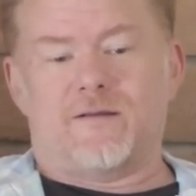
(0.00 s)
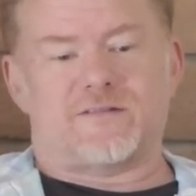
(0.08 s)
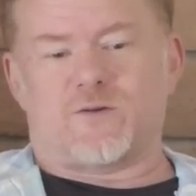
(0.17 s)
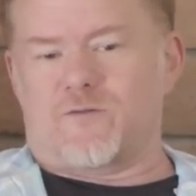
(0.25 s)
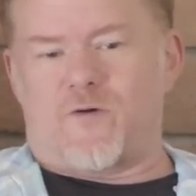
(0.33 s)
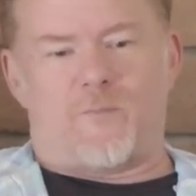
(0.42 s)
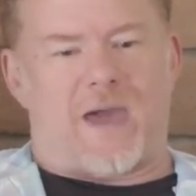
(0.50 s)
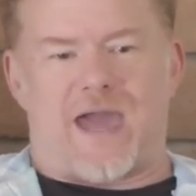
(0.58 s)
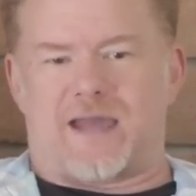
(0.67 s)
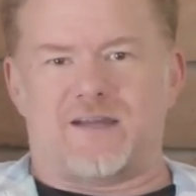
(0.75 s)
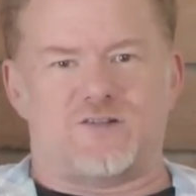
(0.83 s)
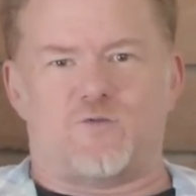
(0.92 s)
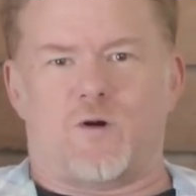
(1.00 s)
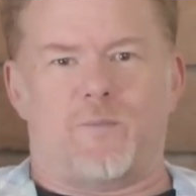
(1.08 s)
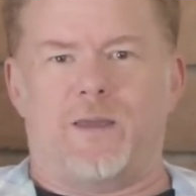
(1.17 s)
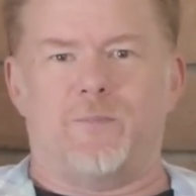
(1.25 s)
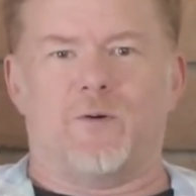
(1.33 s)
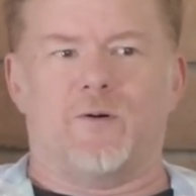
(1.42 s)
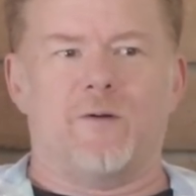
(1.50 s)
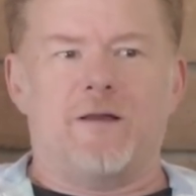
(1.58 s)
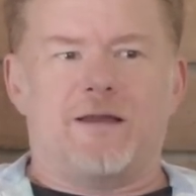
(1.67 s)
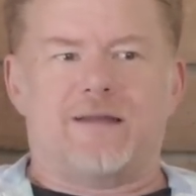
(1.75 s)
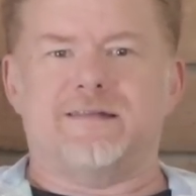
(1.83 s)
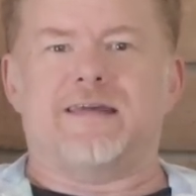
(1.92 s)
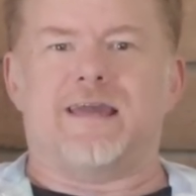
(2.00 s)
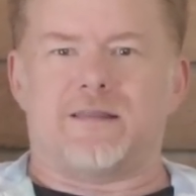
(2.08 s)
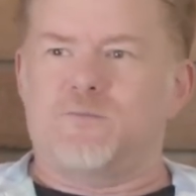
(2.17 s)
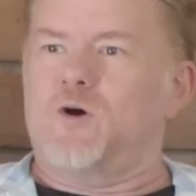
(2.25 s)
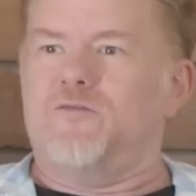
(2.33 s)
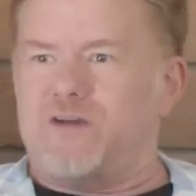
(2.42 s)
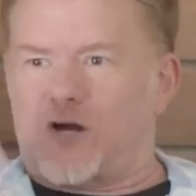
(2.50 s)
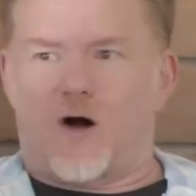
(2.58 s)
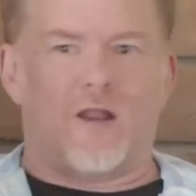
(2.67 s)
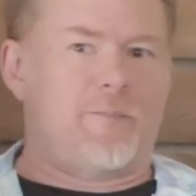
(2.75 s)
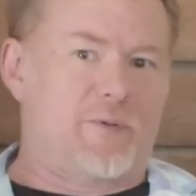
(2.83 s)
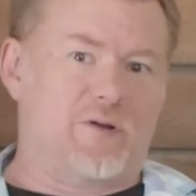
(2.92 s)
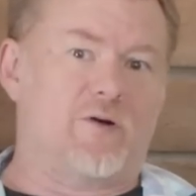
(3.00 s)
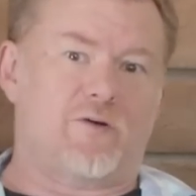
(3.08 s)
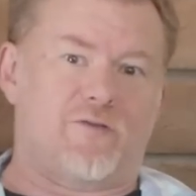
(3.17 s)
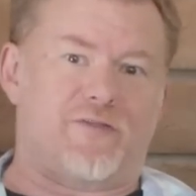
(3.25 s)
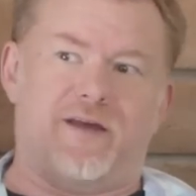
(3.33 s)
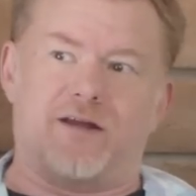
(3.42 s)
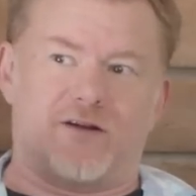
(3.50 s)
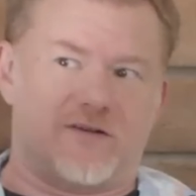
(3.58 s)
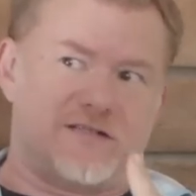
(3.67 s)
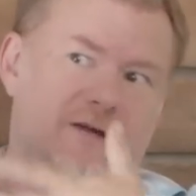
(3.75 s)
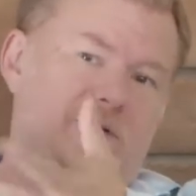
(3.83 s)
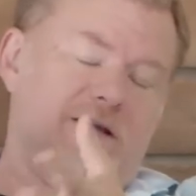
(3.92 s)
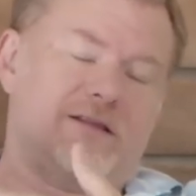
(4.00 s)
sort of a package where people can take the movie, call up a local theater, see